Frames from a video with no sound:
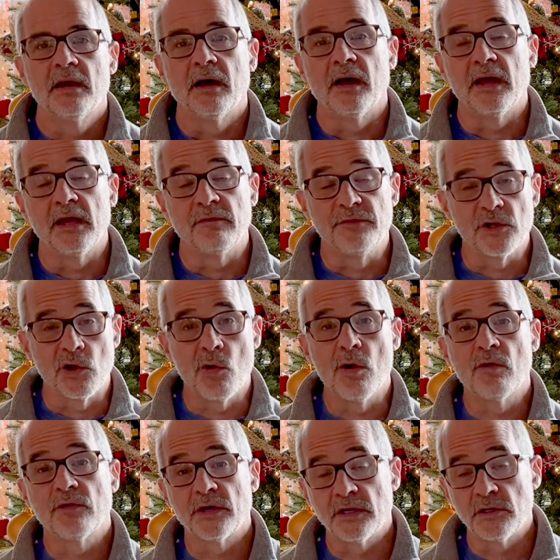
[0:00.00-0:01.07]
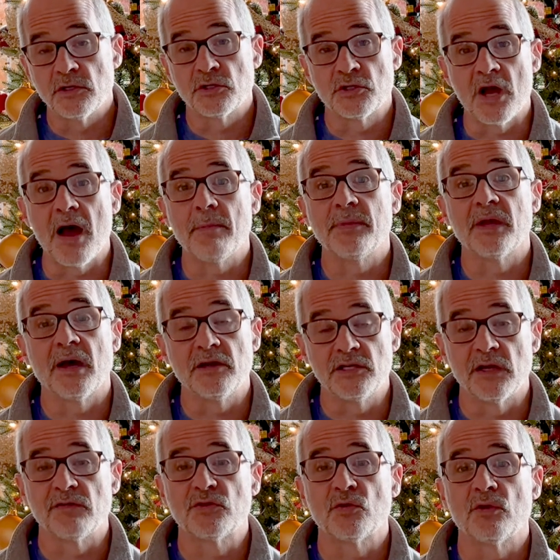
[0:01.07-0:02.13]
If you go over to
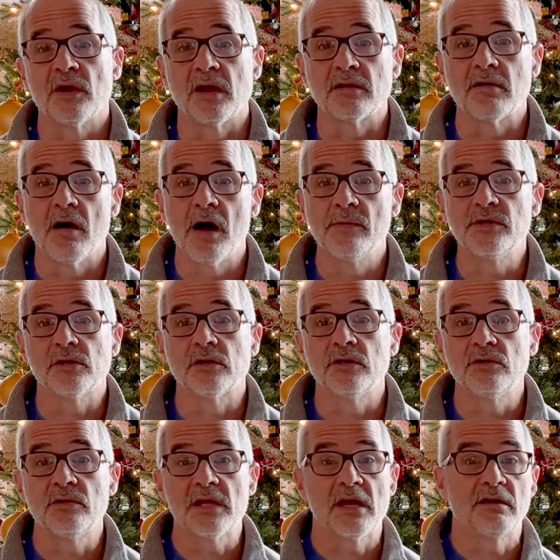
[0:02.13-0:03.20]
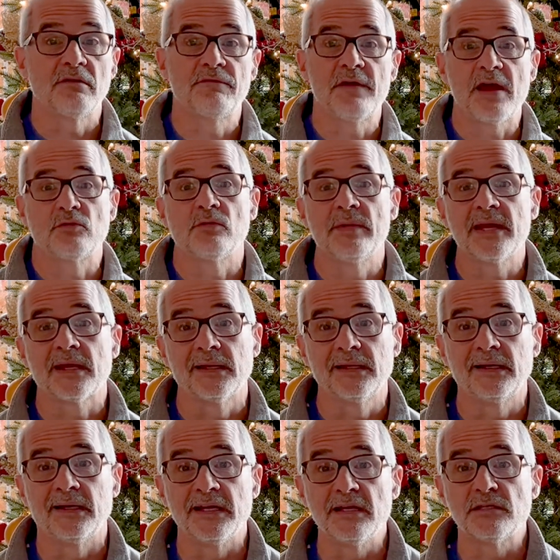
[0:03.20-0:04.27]
shop.jeffshore.com, you can do that. In fact, we'll make it a
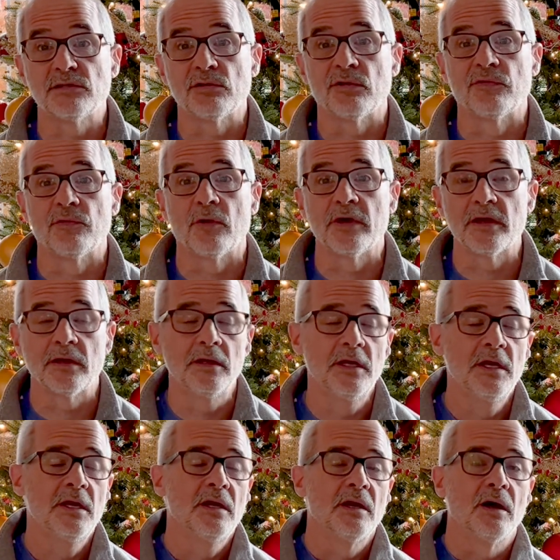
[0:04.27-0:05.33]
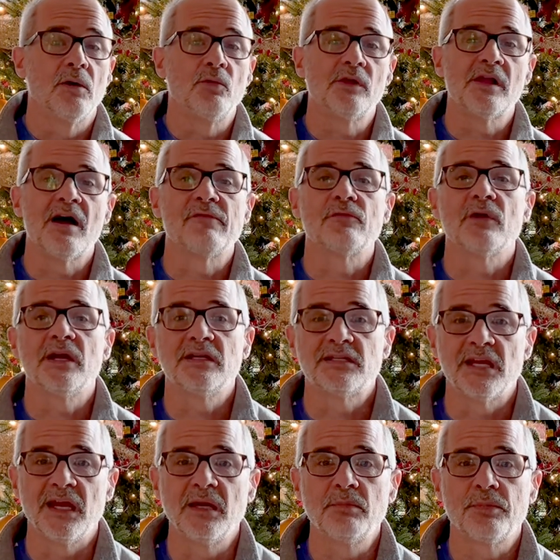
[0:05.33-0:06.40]
little easier for you. We'll offer a
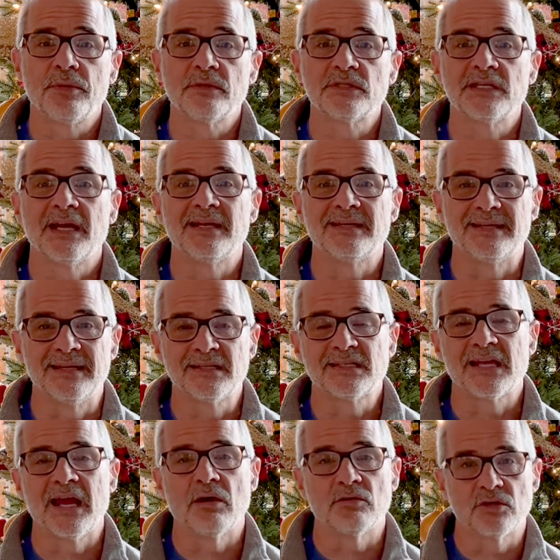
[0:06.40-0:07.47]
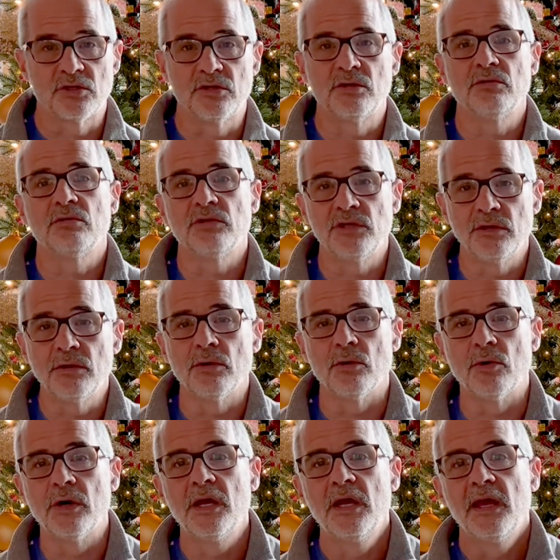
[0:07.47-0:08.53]
10% discount to
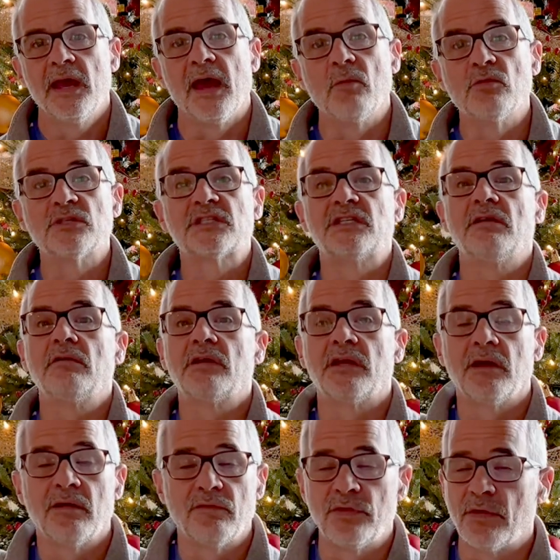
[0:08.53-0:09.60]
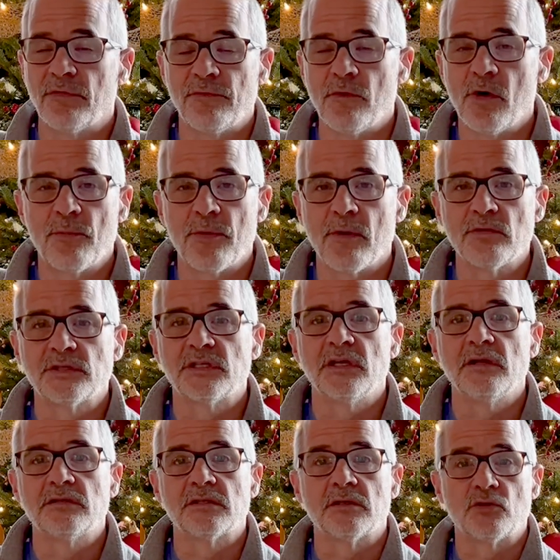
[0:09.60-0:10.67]
you, and we'll still give the full
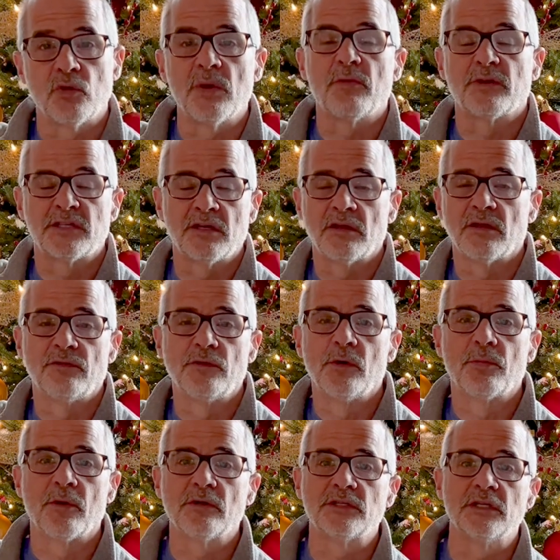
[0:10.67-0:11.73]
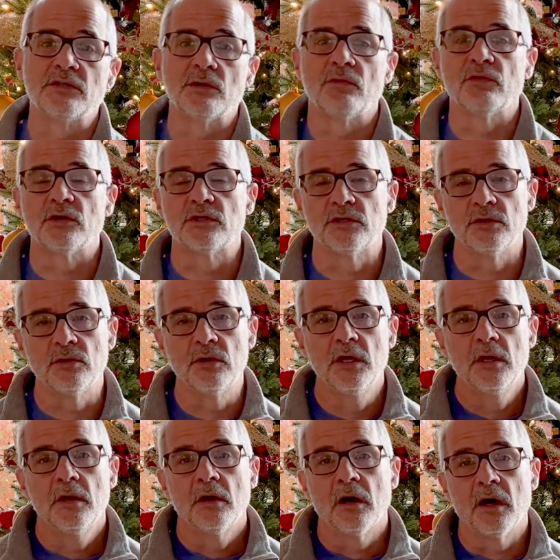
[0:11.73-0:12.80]
proceeds, or the 20% of the full proceeds, over to
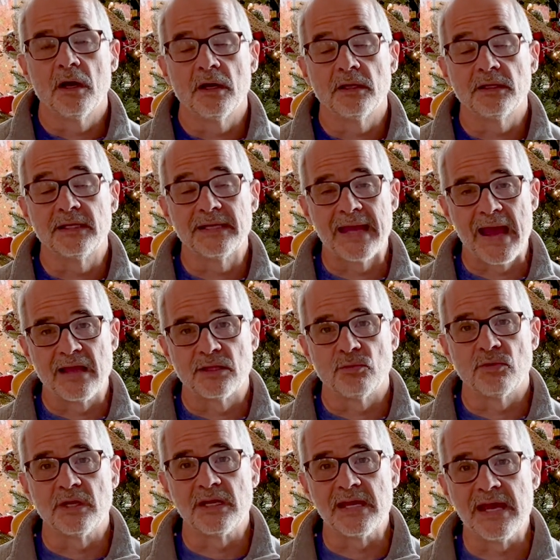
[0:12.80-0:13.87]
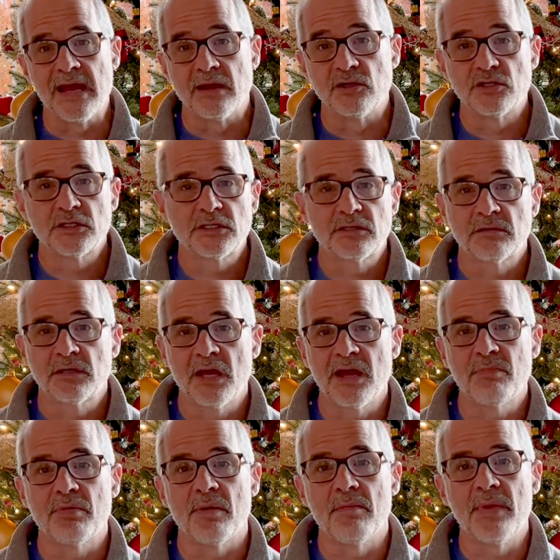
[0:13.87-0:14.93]
The Gathering Inn. Just
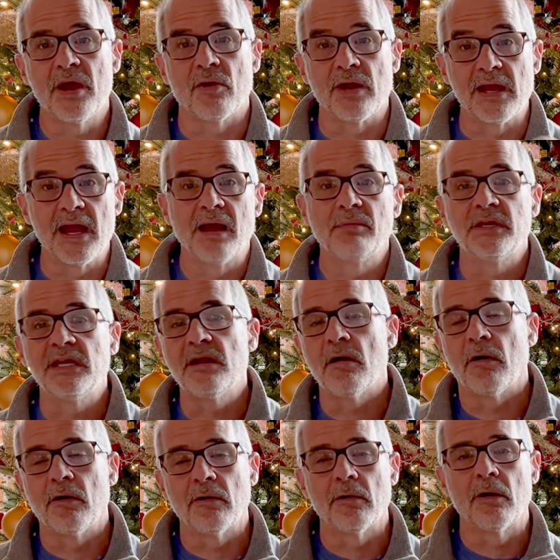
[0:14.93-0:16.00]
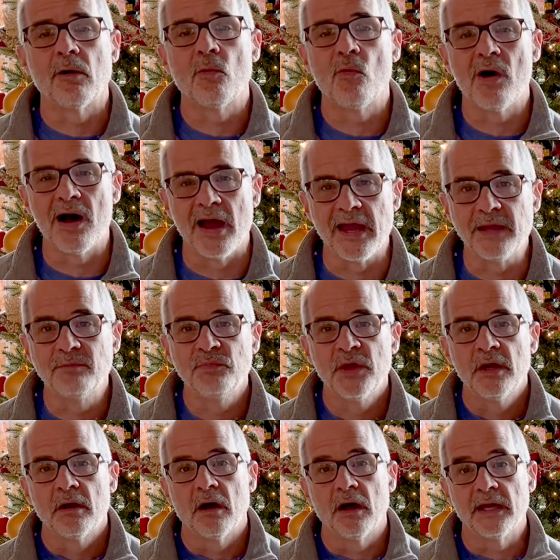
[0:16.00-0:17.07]
type Mary, M-E-R-R-Y,
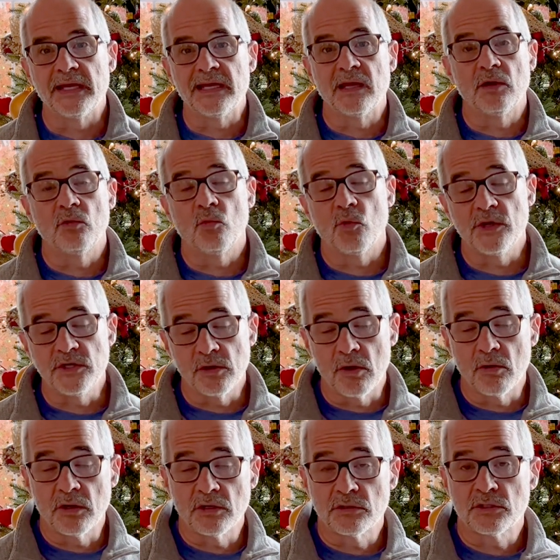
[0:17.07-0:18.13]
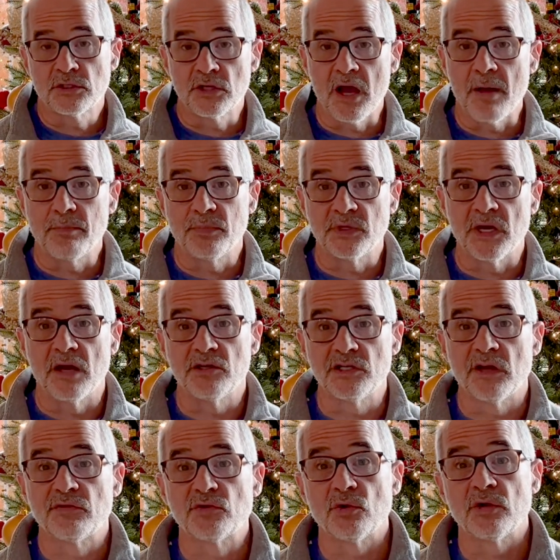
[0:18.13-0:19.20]
in when you go to
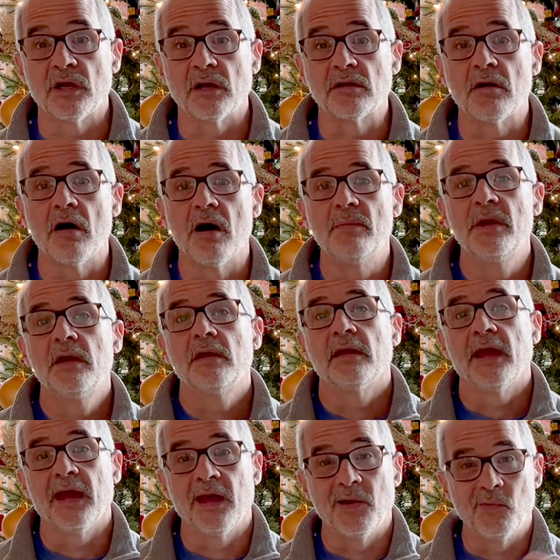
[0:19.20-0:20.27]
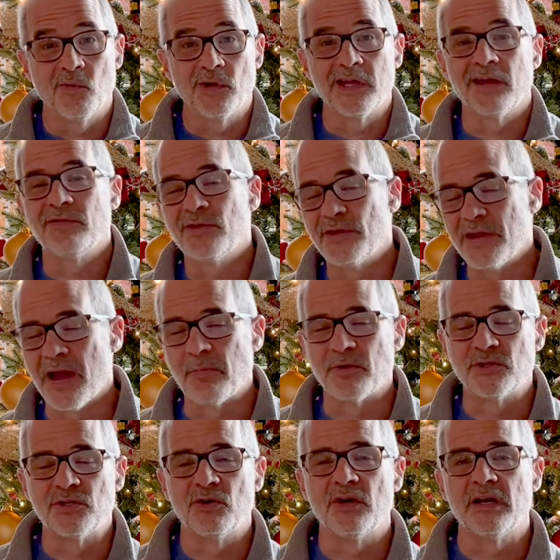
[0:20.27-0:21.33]
shop.jeffshore.com, and we'll give you the
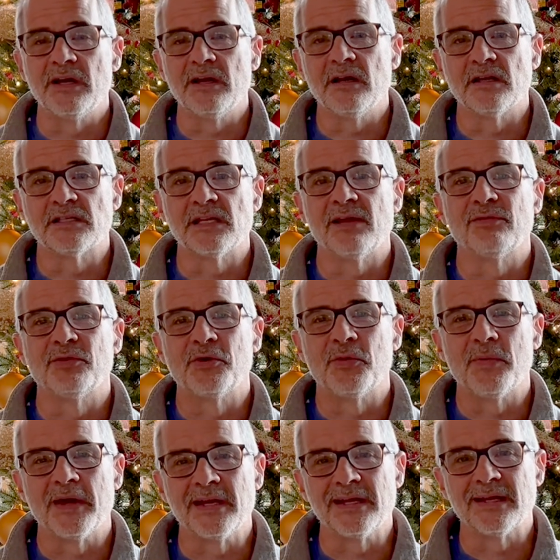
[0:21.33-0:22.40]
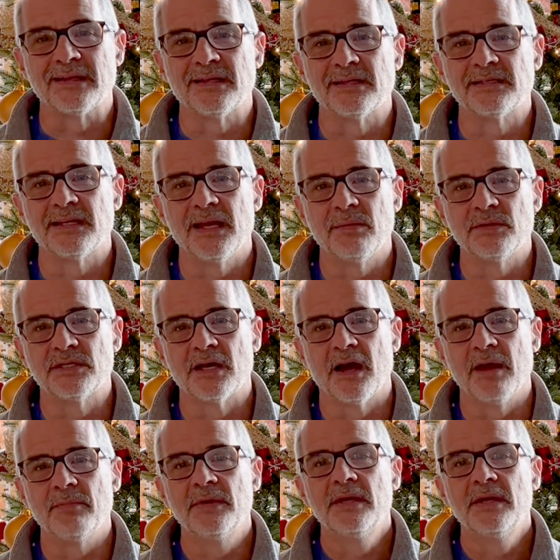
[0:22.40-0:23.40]
opportunity to save a little money at the same time.